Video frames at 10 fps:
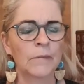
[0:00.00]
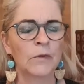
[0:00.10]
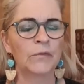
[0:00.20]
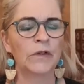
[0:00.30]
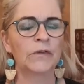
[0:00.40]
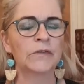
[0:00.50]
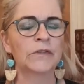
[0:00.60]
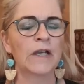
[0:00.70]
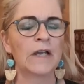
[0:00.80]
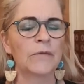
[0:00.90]
You feel
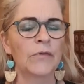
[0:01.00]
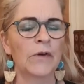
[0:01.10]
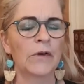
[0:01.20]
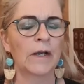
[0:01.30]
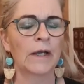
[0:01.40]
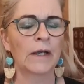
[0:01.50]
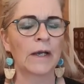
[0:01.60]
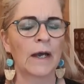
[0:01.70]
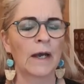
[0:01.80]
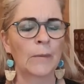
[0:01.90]
safer and
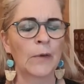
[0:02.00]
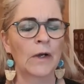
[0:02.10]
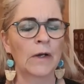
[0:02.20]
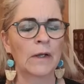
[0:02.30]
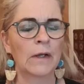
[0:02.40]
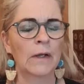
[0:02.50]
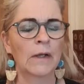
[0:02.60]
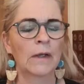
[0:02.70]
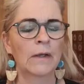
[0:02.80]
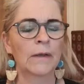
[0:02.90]
calmer,
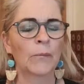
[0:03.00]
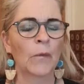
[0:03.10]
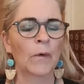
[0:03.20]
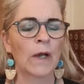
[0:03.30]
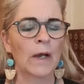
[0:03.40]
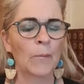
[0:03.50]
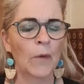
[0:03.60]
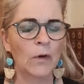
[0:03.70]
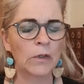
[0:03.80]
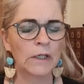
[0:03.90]
more
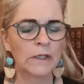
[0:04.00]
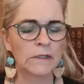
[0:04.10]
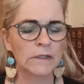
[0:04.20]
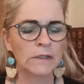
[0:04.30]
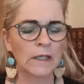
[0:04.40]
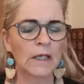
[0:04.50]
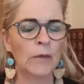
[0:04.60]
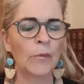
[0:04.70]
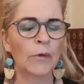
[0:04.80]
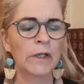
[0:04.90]
harmonious, and
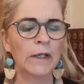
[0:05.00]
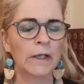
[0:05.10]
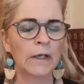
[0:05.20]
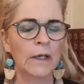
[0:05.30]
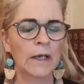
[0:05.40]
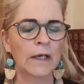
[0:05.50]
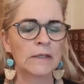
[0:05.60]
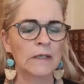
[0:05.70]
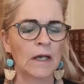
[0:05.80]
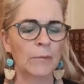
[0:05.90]
your body
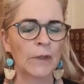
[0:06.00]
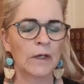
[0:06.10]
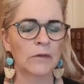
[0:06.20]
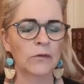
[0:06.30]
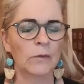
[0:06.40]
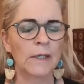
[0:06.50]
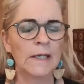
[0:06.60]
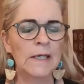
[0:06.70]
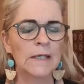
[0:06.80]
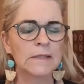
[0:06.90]
has now begun to
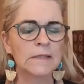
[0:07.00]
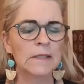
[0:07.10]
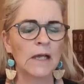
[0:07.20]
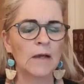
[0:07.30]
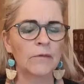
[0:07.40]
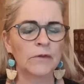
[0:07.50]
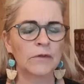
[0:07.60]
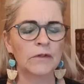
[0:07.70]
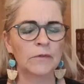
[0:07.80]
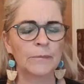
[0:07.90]
heal itself,
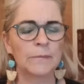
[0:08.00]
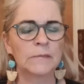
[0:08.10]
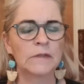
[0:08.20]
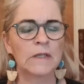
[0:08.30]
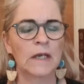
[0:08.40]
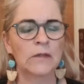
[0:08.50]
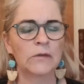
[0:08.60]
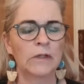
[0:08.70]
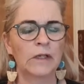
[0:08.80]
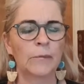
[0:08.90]
and it's starting
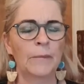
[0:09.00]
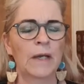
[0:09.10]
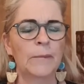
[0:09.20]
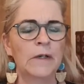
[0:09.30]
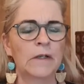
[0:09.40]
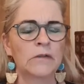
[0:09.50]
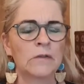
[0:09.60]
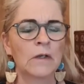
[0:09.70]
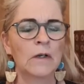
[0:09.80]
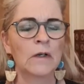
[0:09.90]
to heal memories
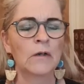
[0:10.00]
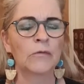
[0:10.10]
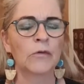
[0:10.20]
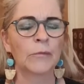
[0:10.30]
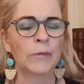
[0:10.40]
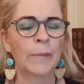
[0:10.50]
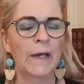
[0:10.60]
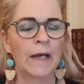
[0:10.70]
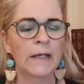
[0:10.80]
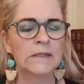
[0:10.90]
from the
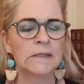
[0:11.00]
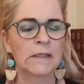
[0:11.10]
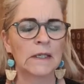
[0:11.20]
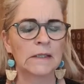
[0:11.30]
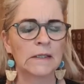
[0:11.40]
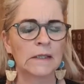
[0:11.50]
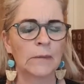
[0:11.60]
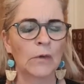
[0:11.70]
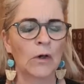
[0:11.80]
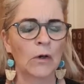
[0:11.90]
past and letting
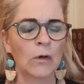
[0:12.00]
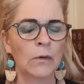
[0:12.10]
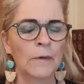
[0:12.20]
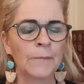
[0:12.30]
them go.